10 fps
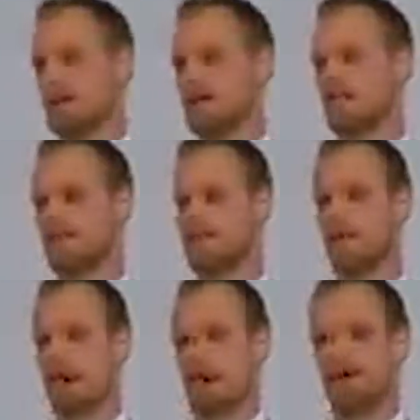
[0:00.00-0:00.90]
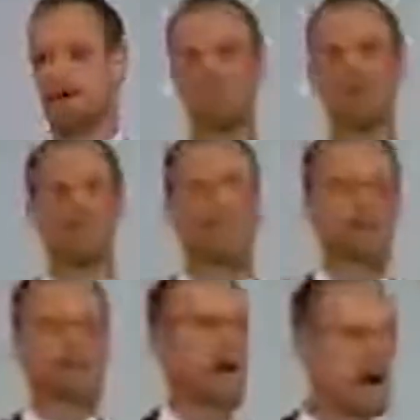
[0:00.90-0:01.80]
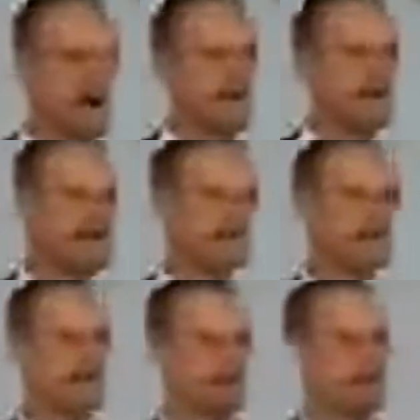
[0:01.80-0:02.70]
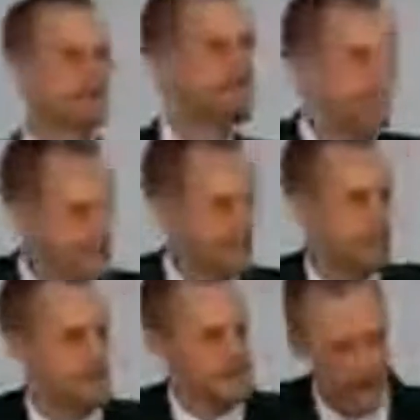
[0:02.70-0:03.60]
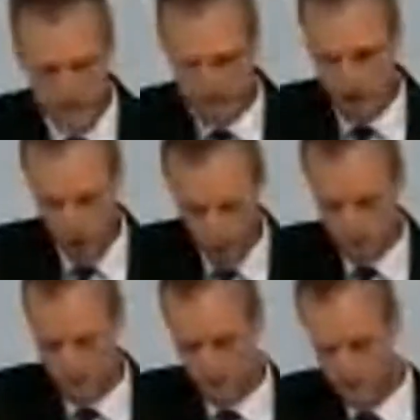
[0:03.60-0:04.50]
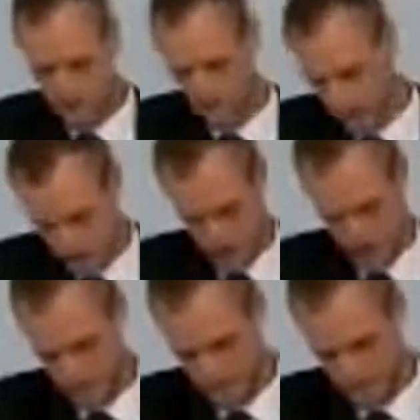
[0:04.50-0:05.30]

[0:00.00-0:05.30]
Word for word: to see the ways in which they died in faith. They died in the hope of the resurrection.